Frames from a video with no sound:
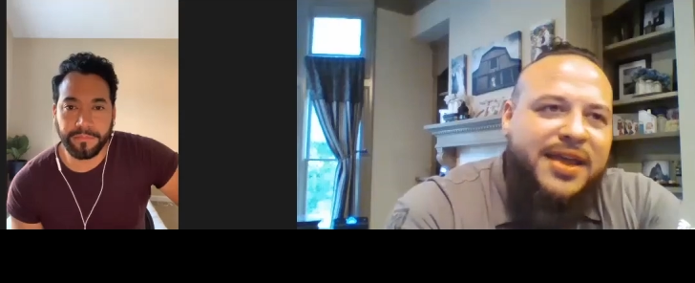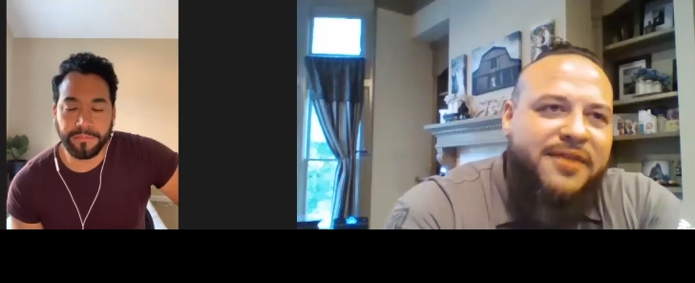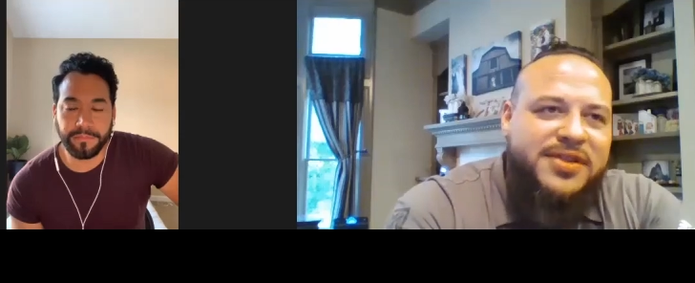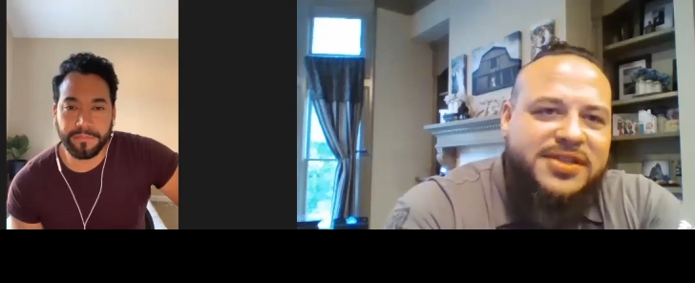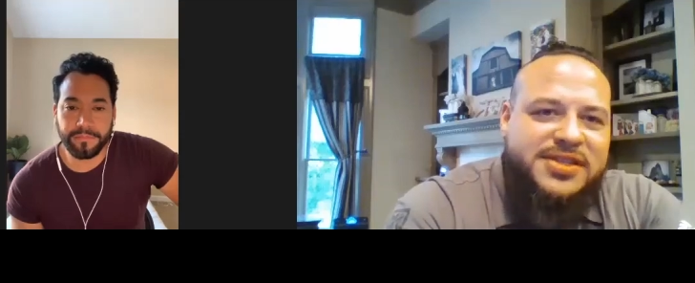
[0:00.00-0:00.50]

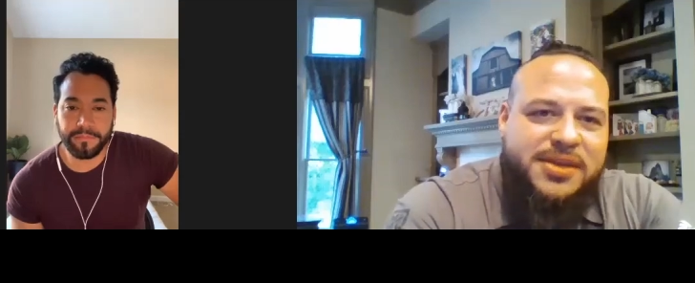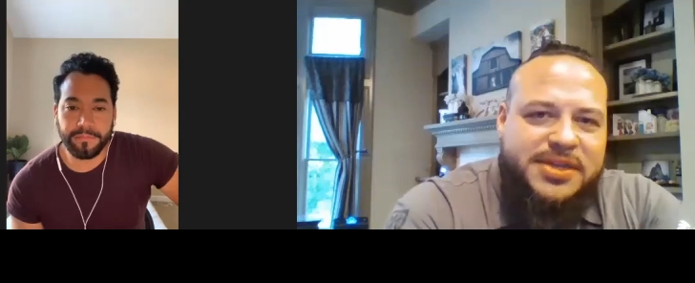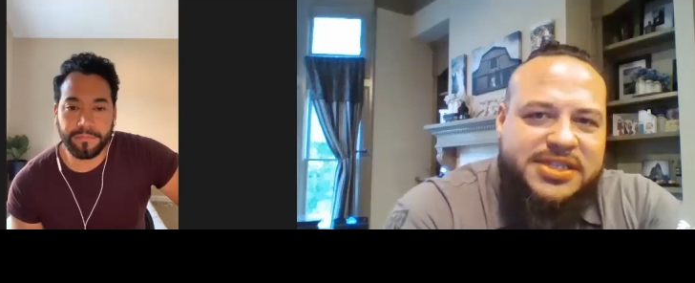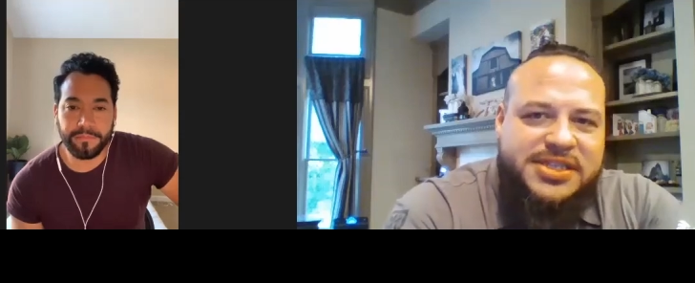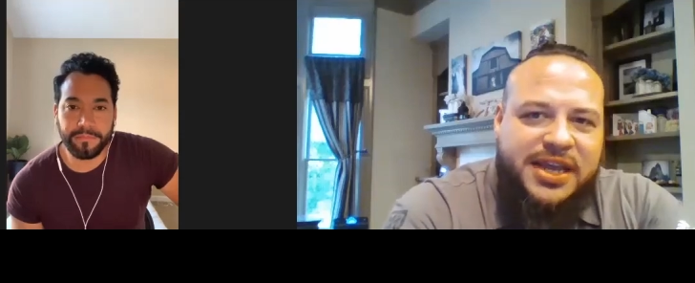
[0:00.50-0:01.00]
Speaker 1: even to some
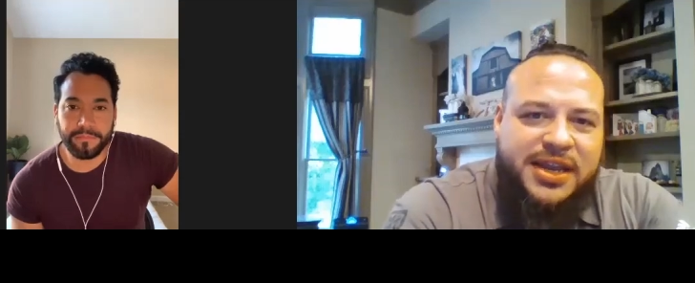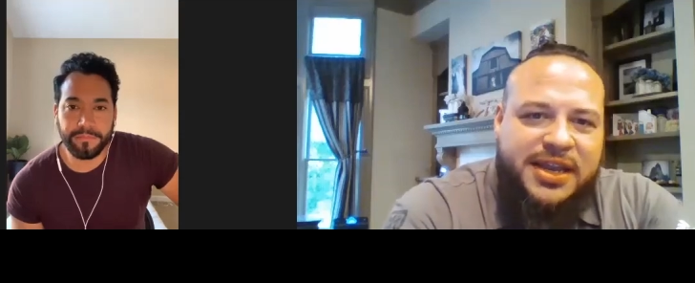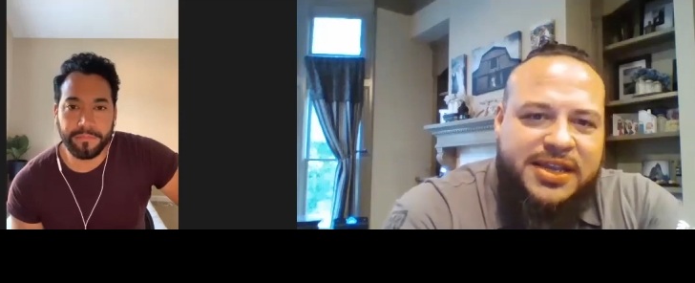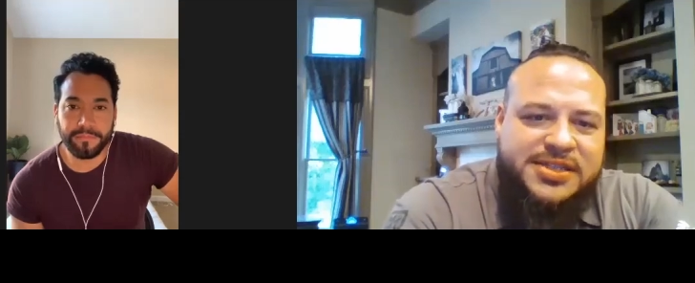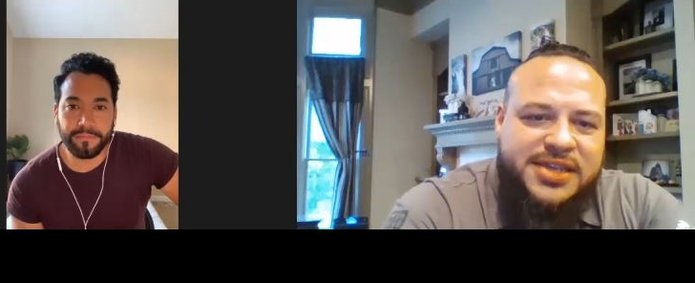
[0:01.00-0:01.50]
extent.
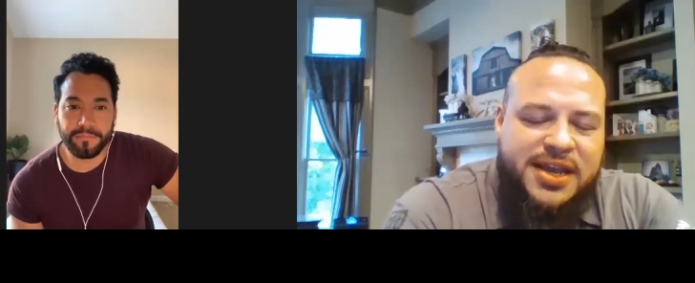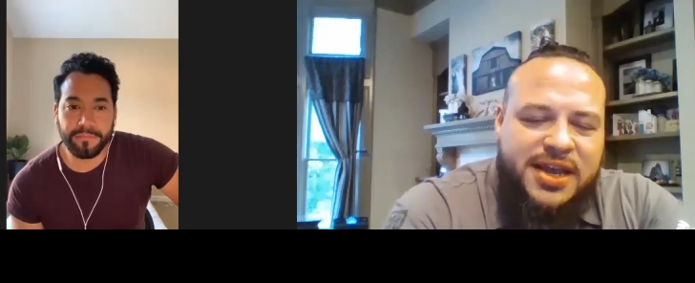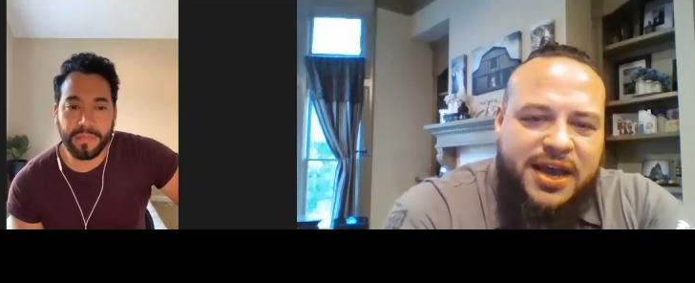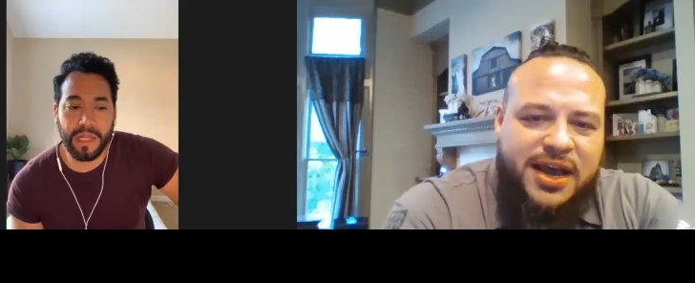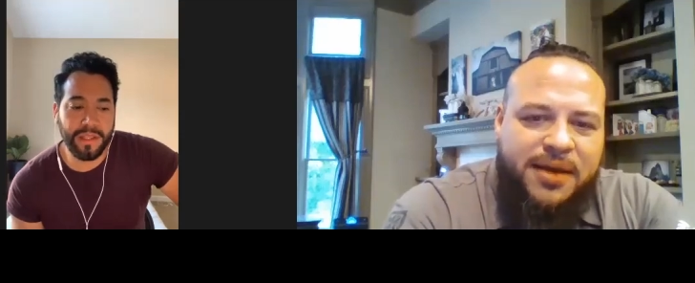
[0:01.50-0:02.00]
Is
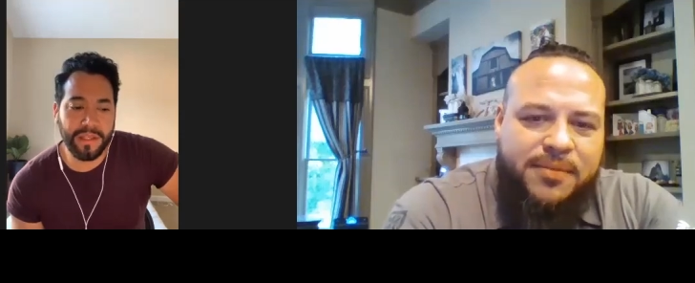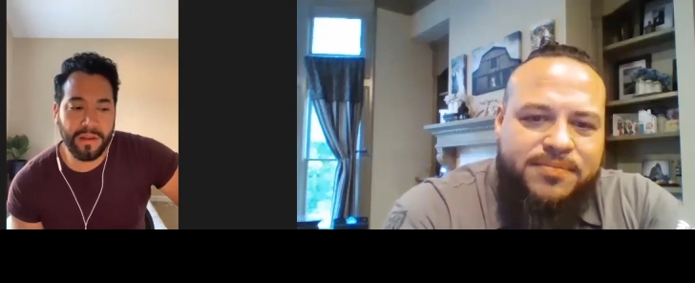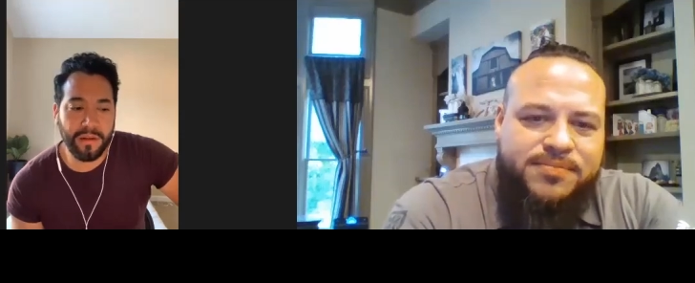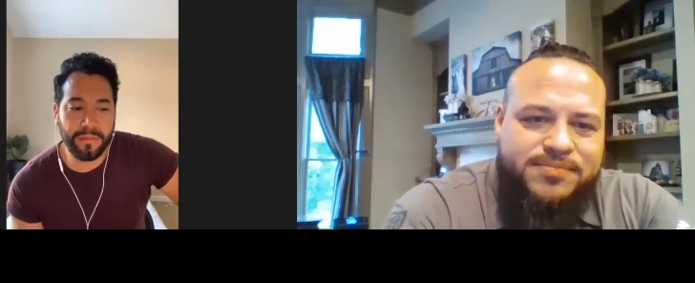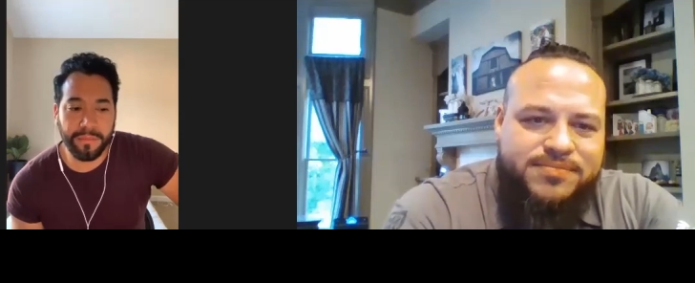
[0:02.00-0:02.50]
um, I think um,
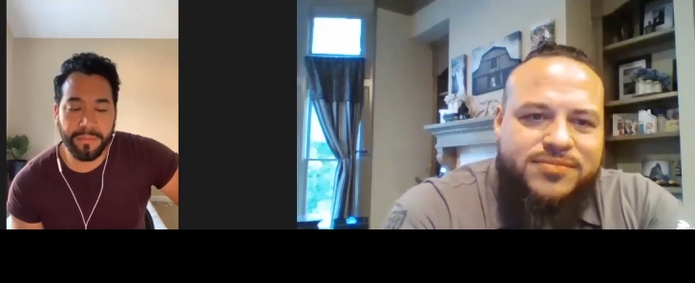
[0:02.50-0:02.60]
so.